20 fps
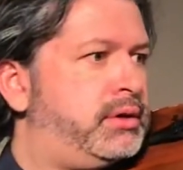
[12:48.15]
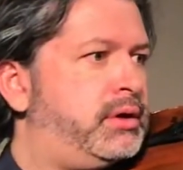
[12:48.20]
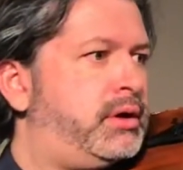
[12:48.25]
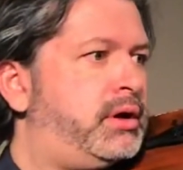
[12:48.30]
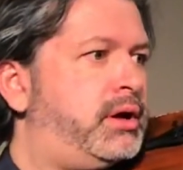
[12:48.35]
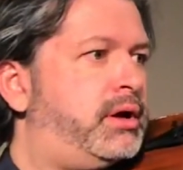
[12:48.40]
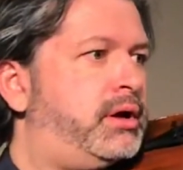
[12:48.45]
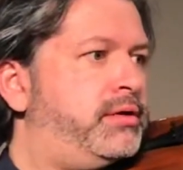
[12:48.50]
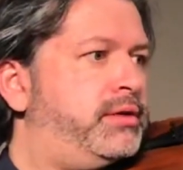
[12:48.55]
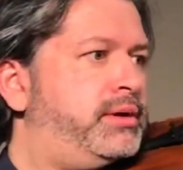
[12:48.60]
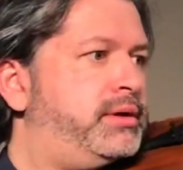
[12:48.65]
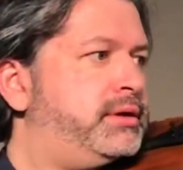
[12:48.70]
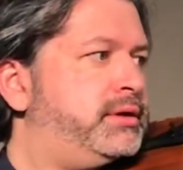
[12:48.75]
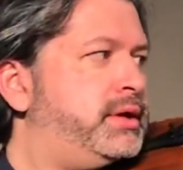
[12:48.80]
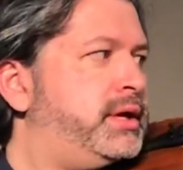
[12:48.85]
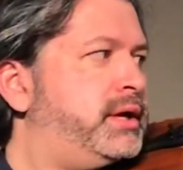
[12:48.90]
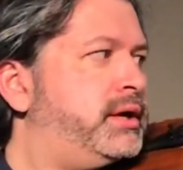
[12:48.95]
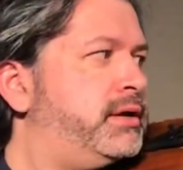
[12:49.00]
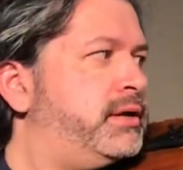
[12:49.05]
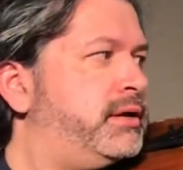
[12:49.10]
All the
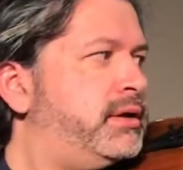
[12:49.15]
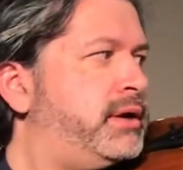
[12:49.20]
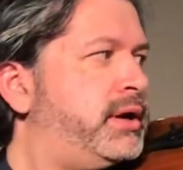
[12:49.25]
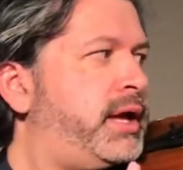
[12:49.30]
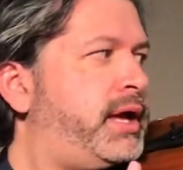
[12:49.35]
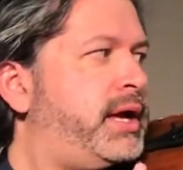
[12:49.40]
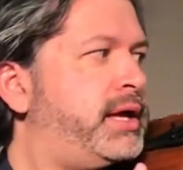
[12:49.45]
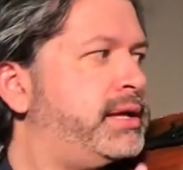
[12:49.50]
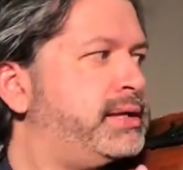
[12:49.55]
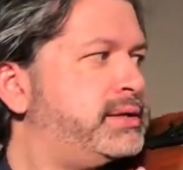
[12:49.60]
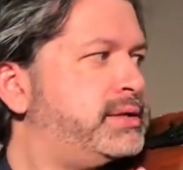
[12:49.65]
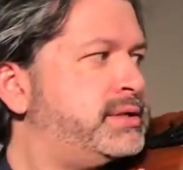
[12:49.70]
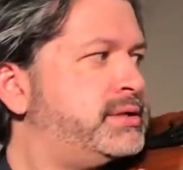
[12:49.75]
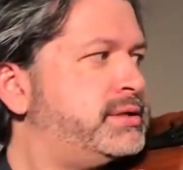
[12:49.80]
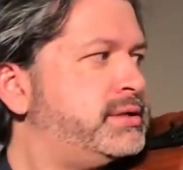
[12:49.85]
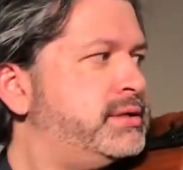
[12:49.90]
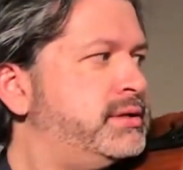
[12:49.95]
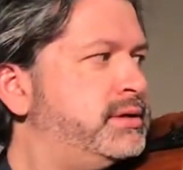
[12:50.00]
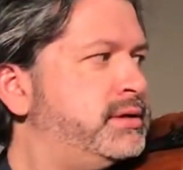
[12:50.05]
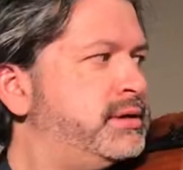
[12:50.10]
little ants,
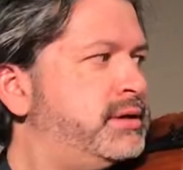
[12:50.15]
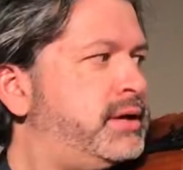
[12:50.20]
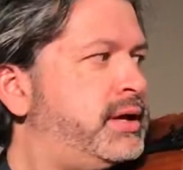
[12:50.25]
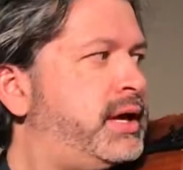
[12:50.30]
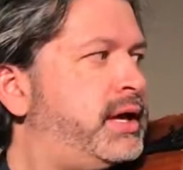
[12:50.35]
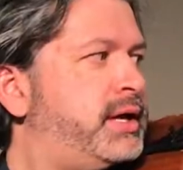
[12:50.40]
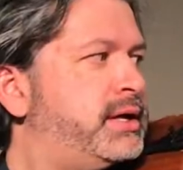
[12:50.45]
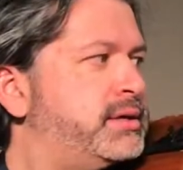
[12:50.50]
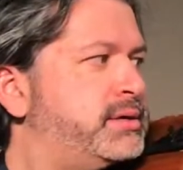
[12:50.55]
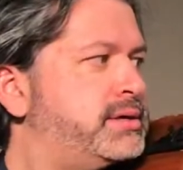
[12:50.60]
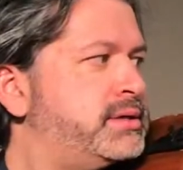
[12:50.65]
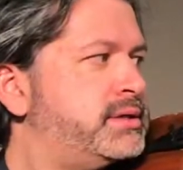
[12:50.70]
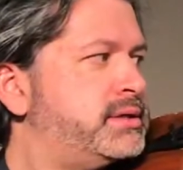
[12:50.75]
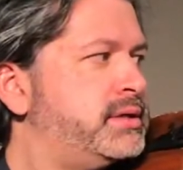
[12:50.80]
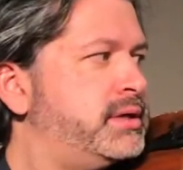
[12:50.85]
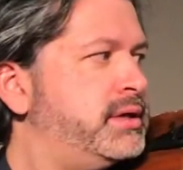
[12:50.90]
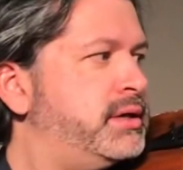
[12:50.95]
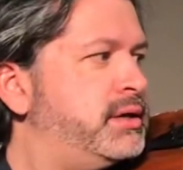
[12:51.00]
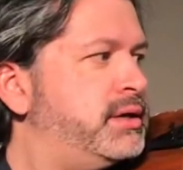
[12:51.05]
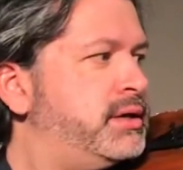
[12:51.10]
ants,
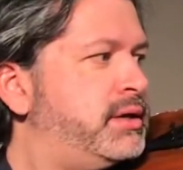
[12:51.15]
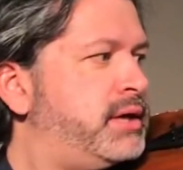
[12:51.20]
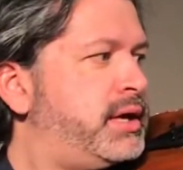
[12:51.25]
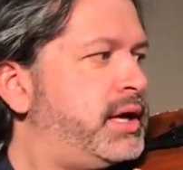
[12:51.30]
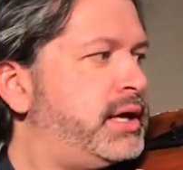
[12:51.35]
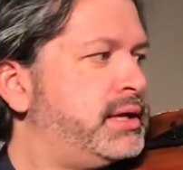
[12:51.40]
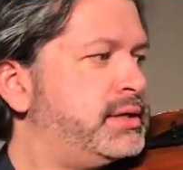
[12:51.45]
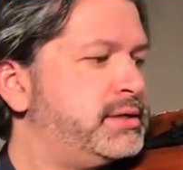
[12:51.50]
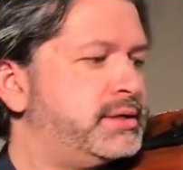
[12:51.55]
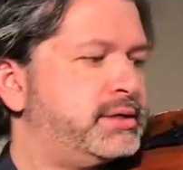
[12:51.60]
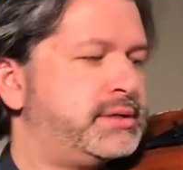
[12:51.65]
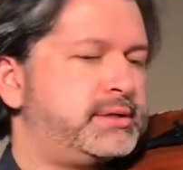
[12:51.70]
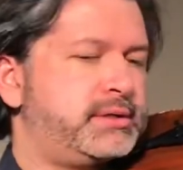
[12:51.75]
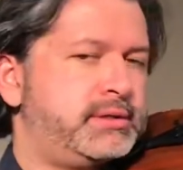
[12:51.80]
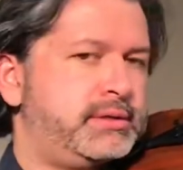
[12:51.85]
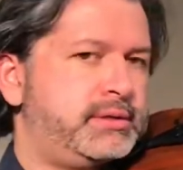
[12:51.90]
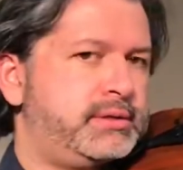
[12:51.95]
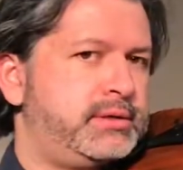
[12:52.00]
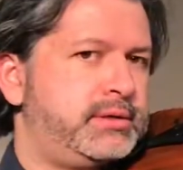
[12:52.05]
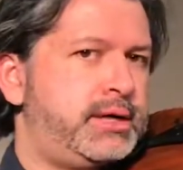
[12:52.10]
ants,
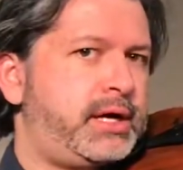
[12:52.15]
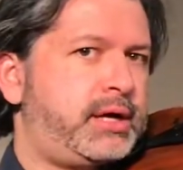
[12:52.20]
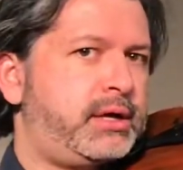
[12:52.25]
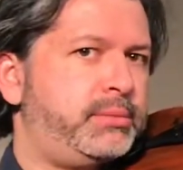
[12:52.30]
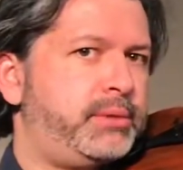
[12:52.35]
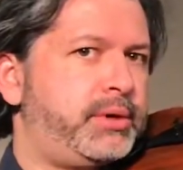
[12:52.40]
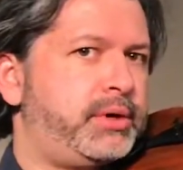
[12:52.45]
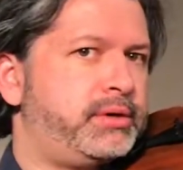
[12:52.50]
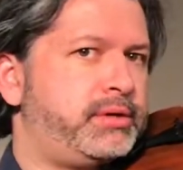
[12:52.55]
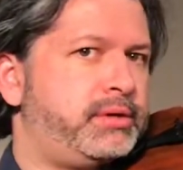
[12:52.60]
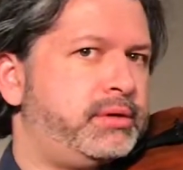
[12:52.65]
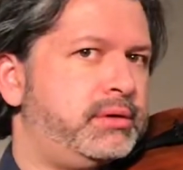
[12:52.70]
elbow.